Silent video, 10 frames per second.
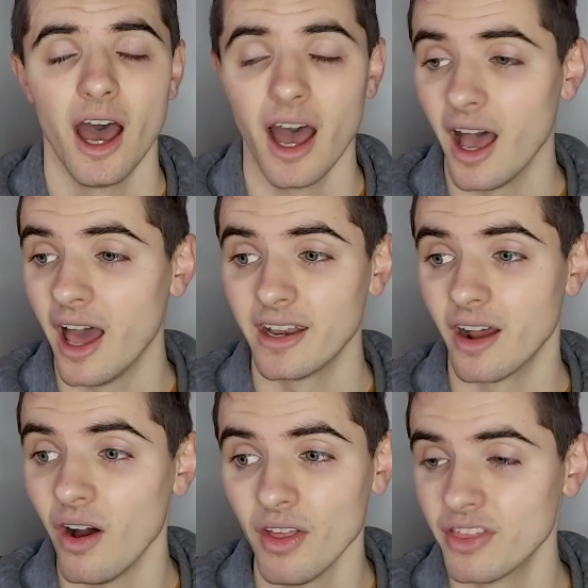And
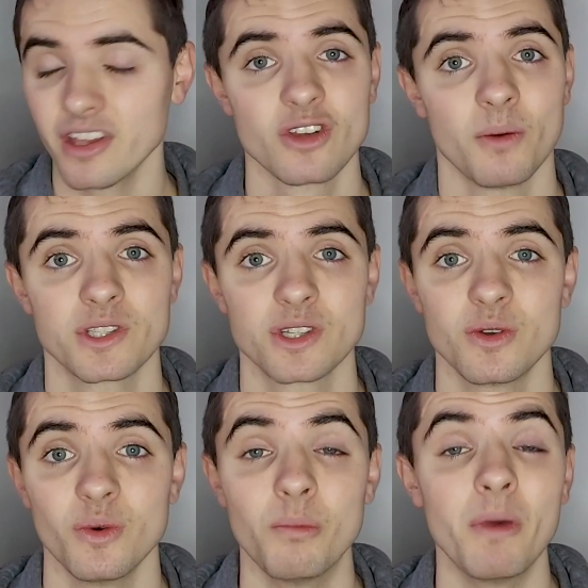I think Thomas
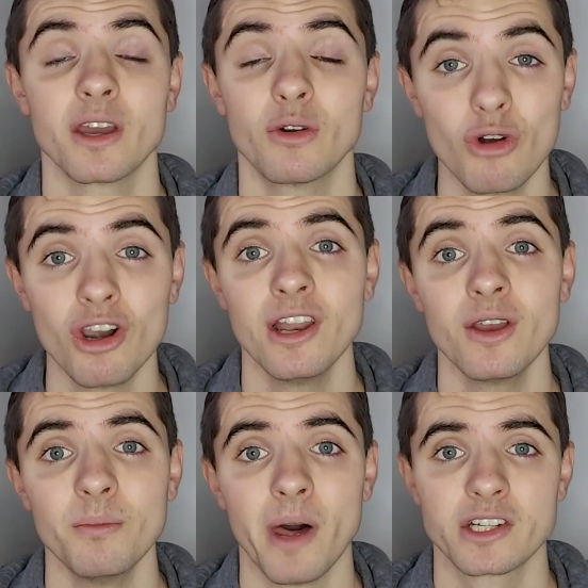Tuchel will make a really
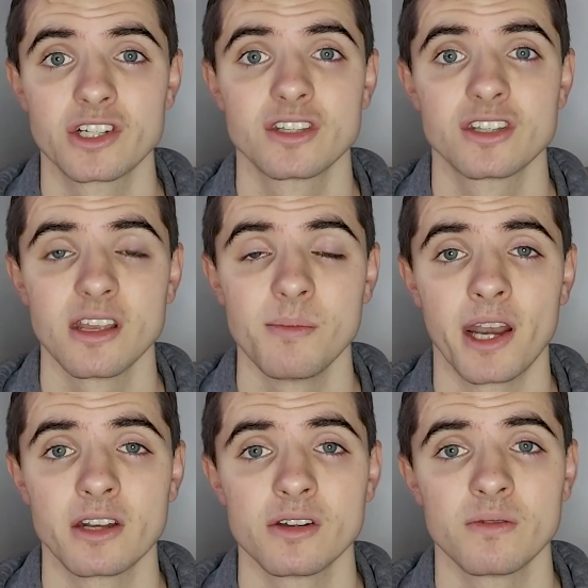good Manchester City
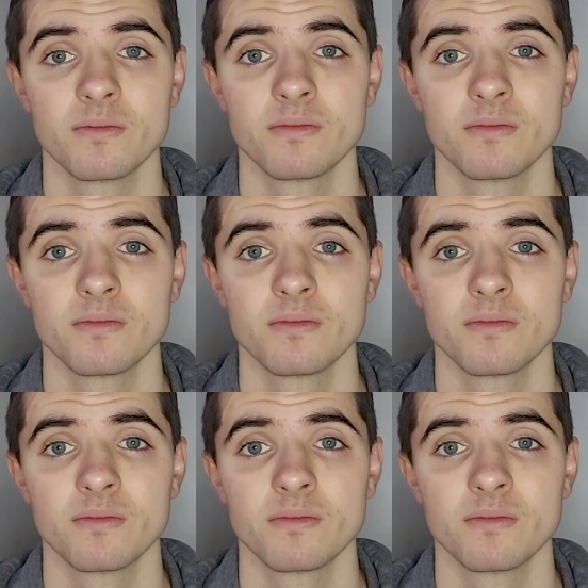manager.